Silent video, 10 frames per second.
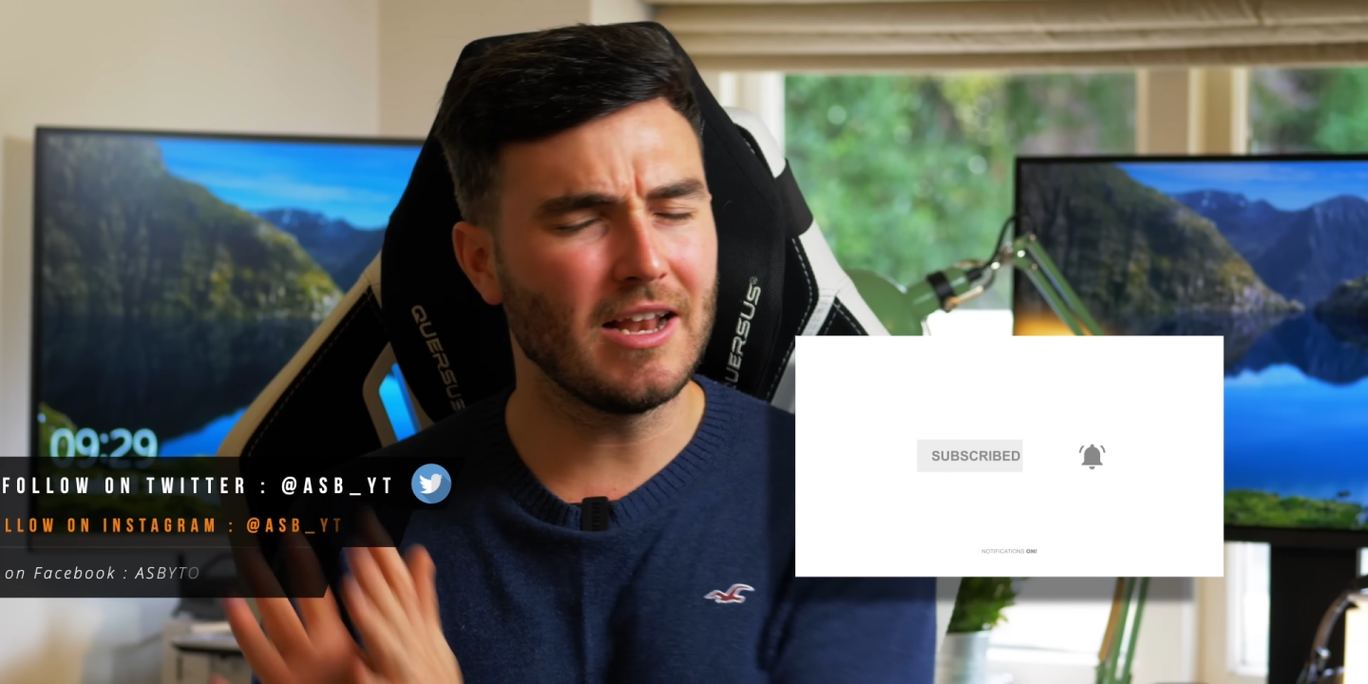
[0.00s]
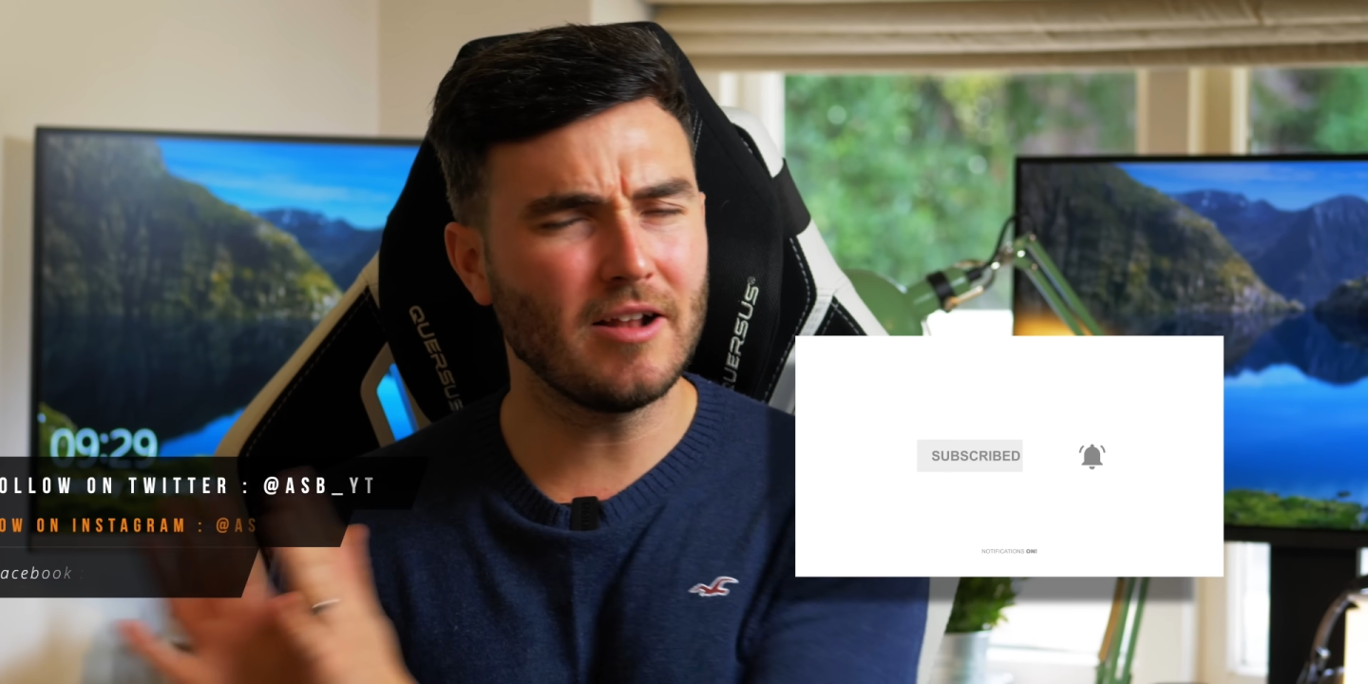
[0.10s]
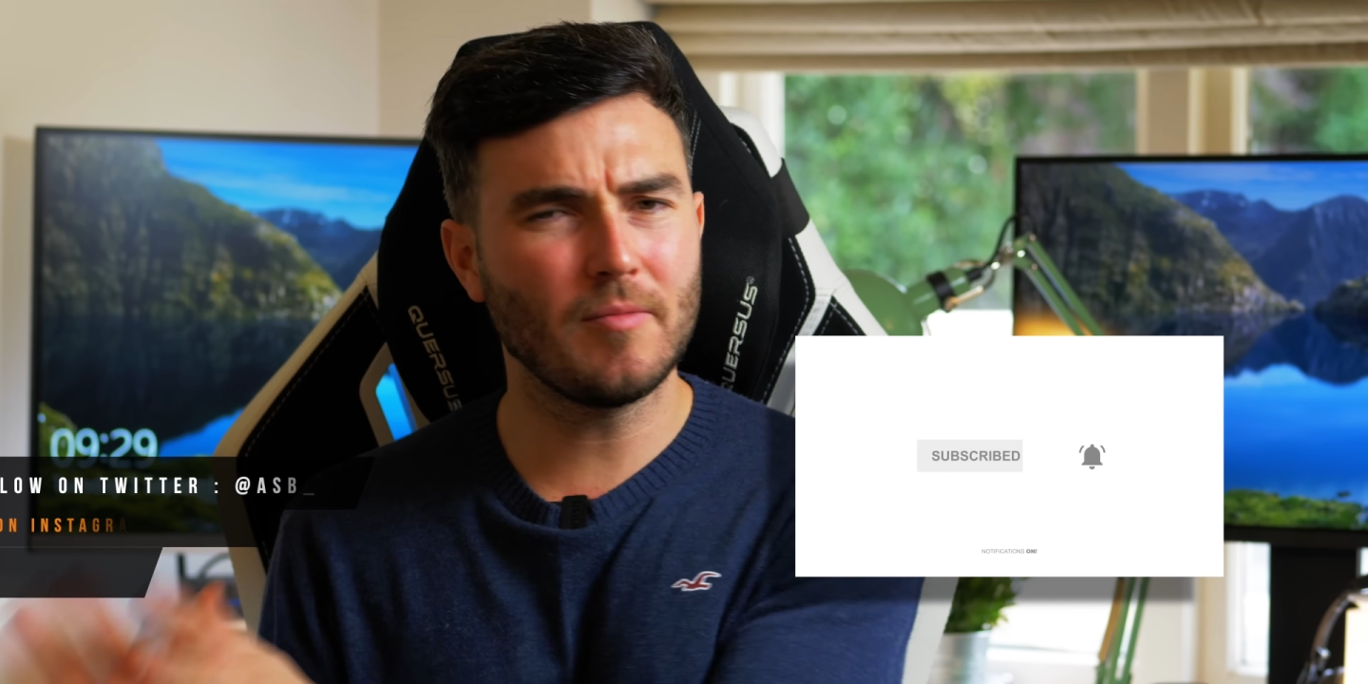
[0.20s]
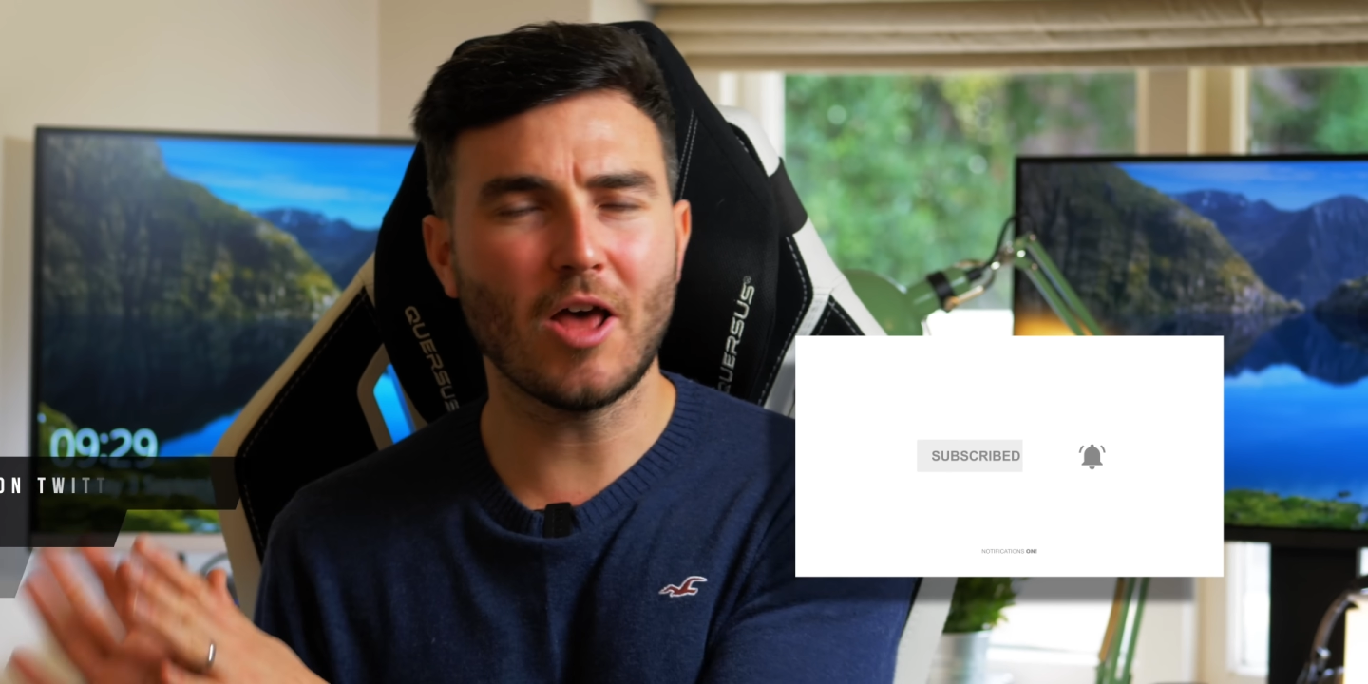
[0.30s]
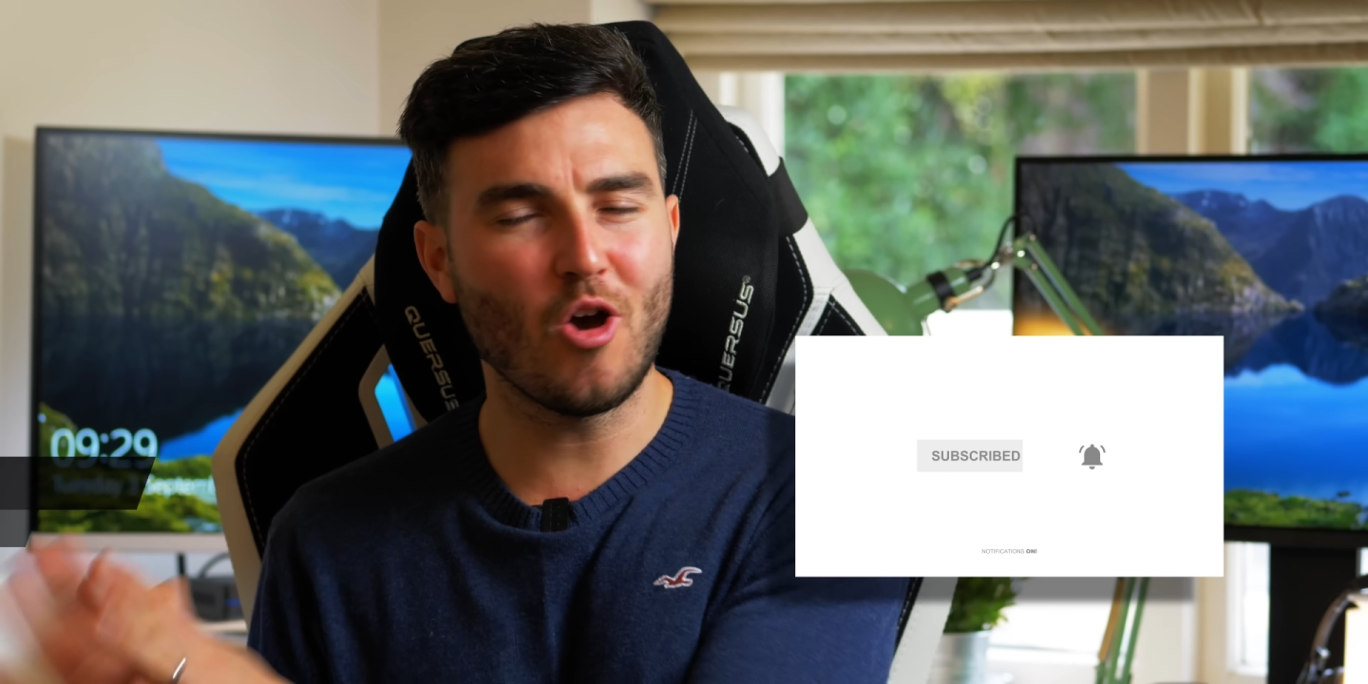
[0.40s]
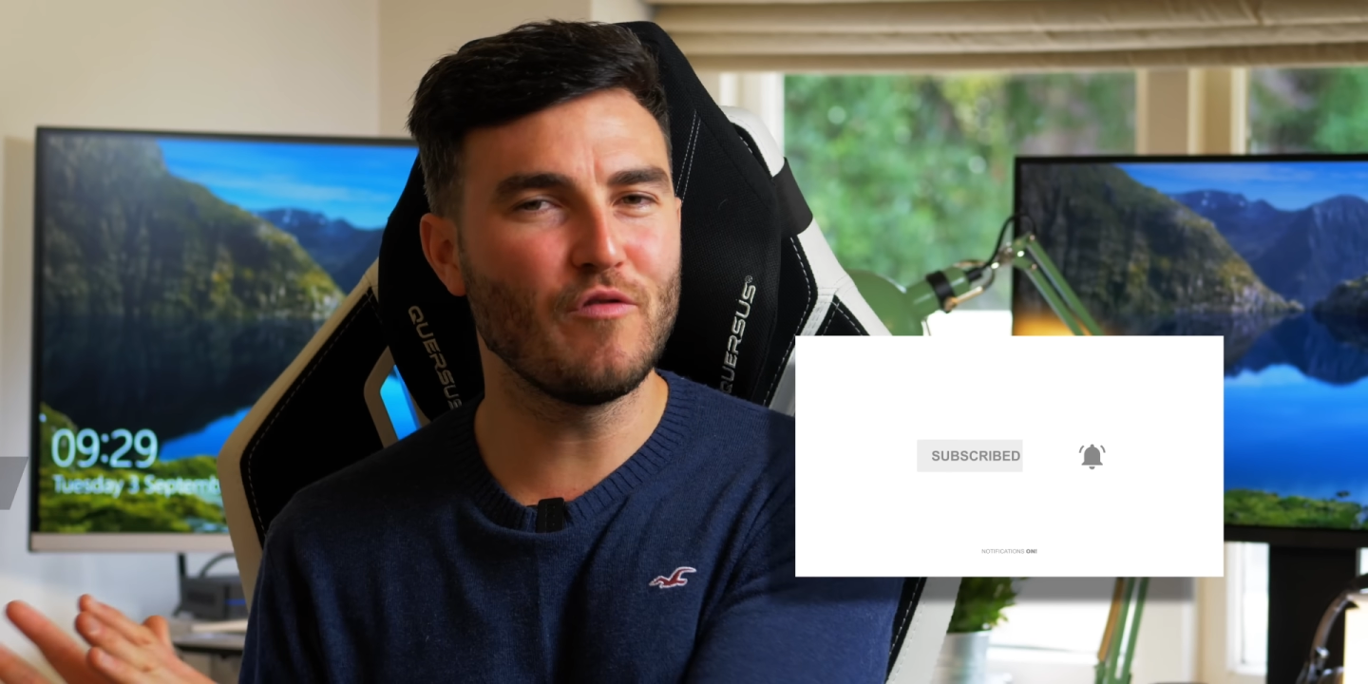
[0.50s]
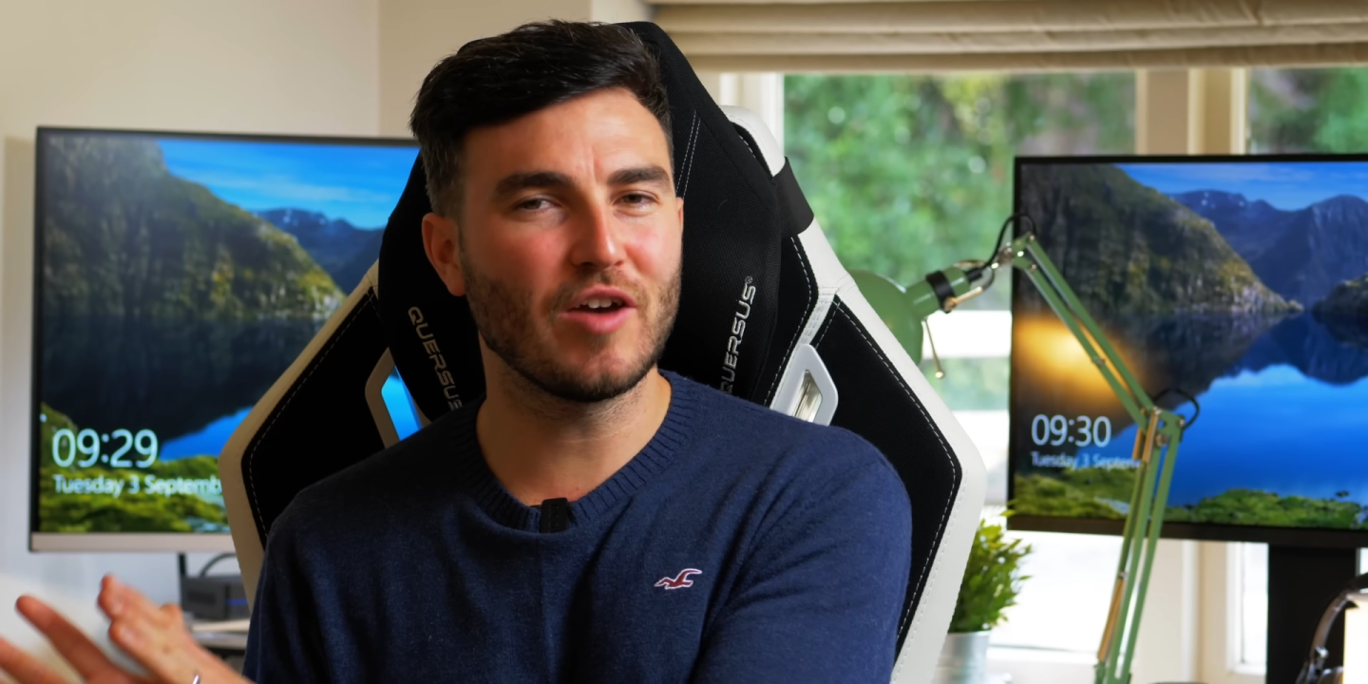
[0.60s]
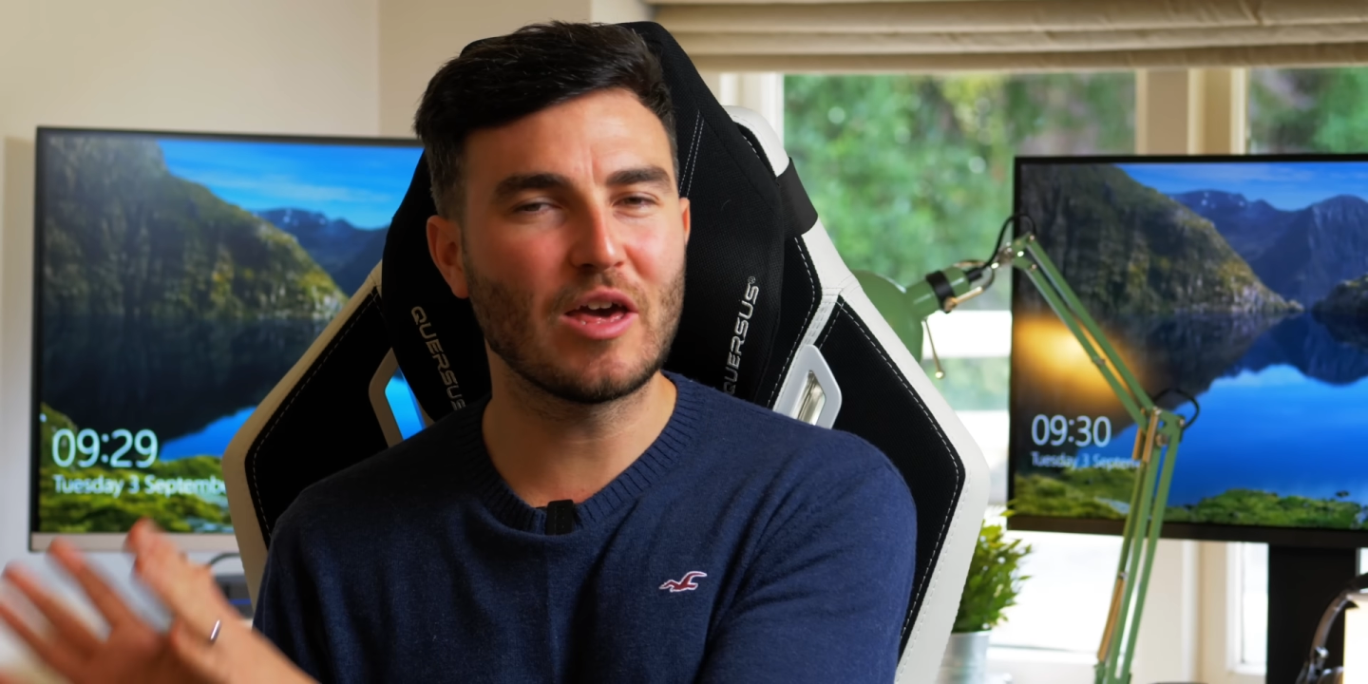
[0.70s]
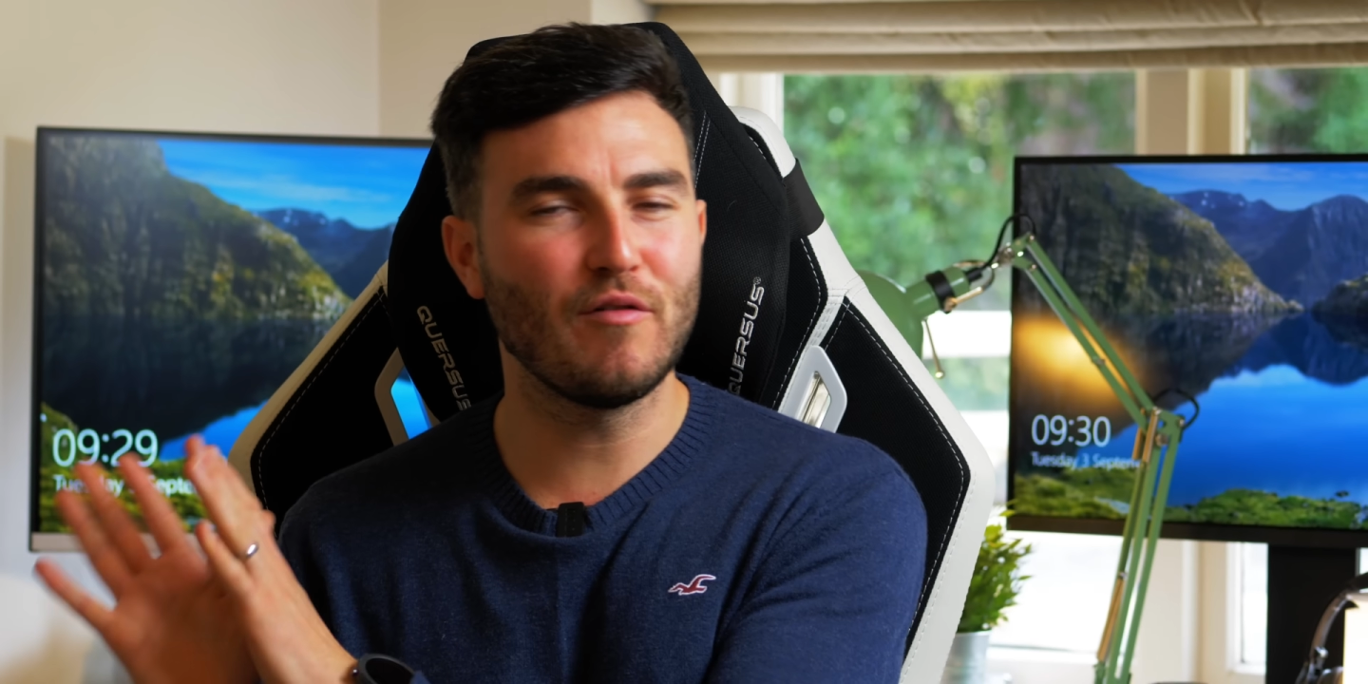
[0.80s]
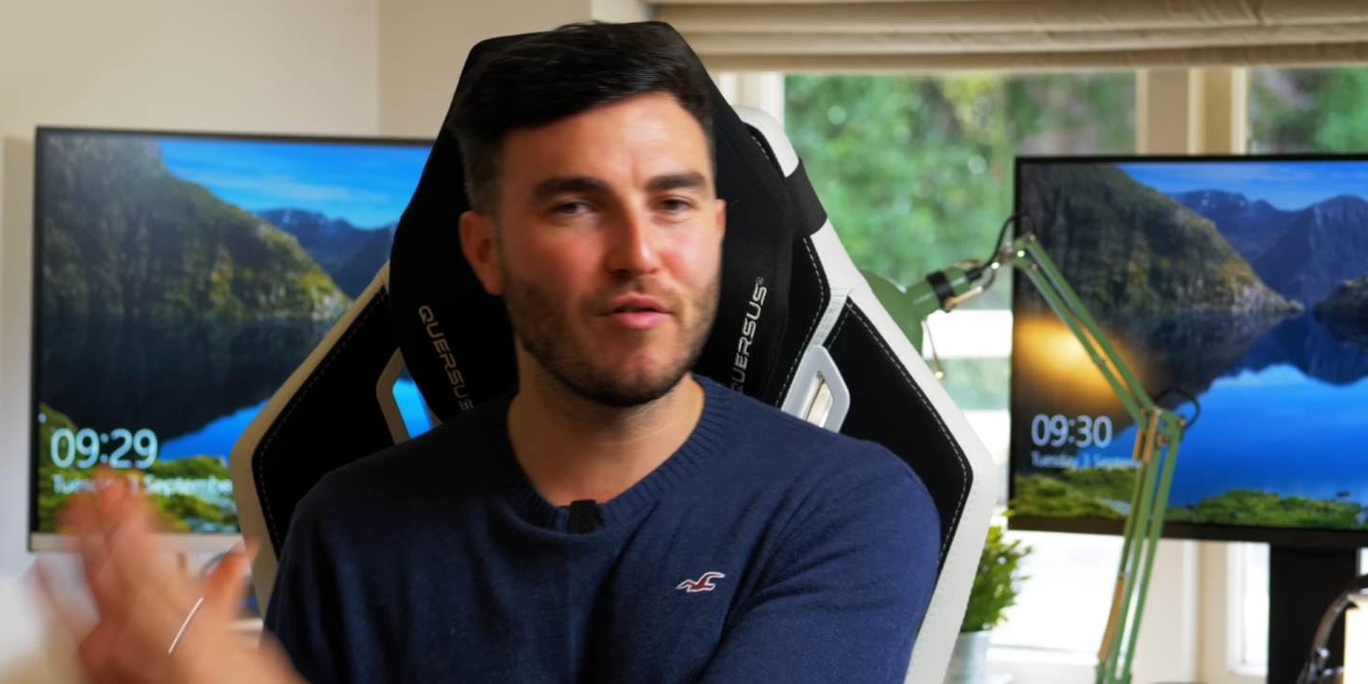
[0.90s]
A little bit
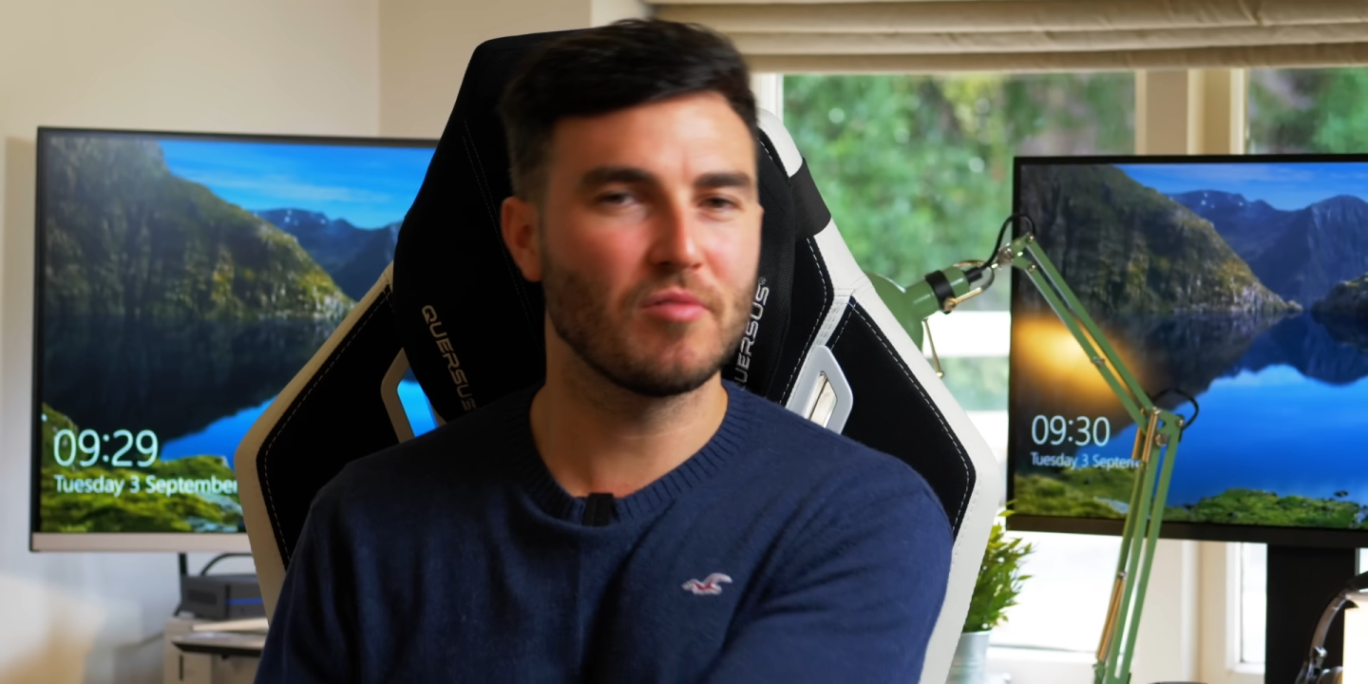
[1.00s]
overkill for